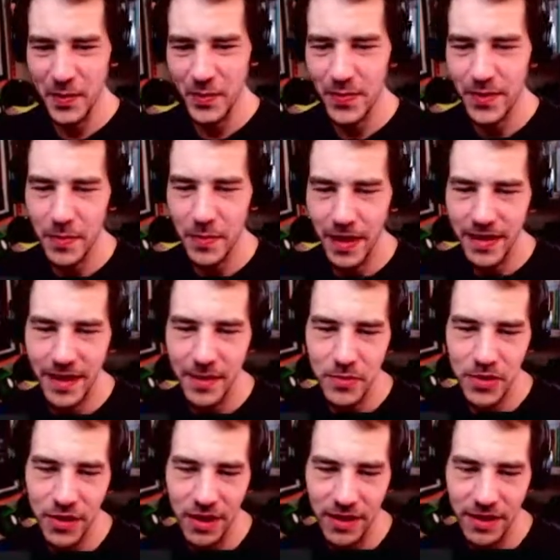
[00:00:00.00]
Well, my
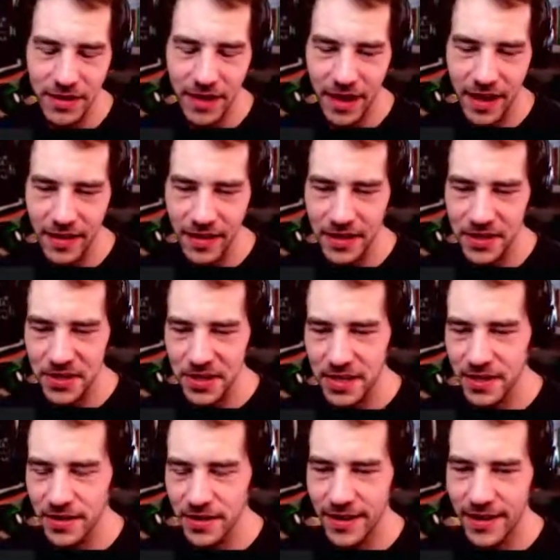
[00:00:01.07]
name's not in that list
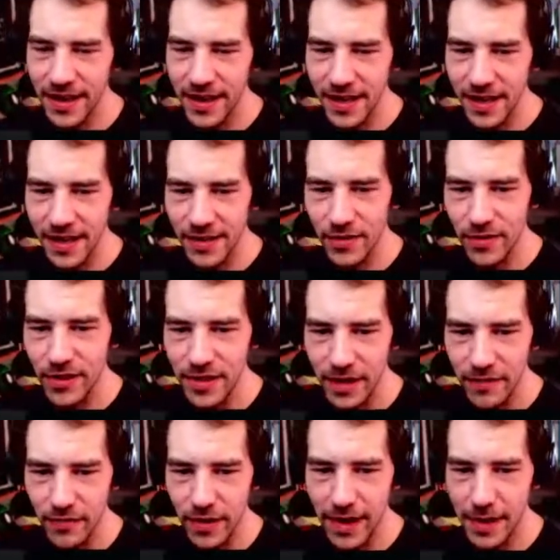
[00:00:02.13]
either, and I get grilled
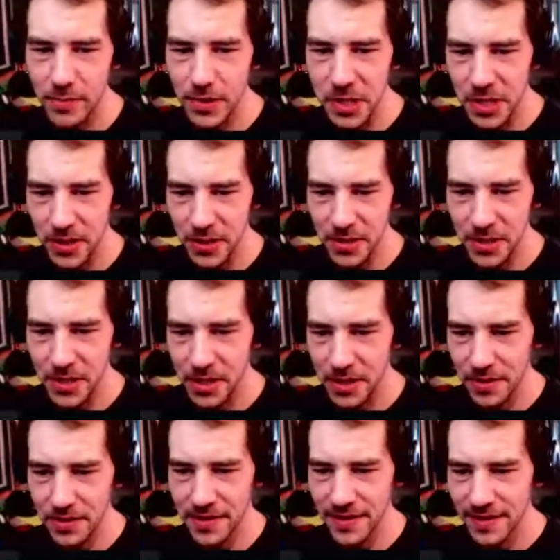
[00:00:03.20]
every episode, so...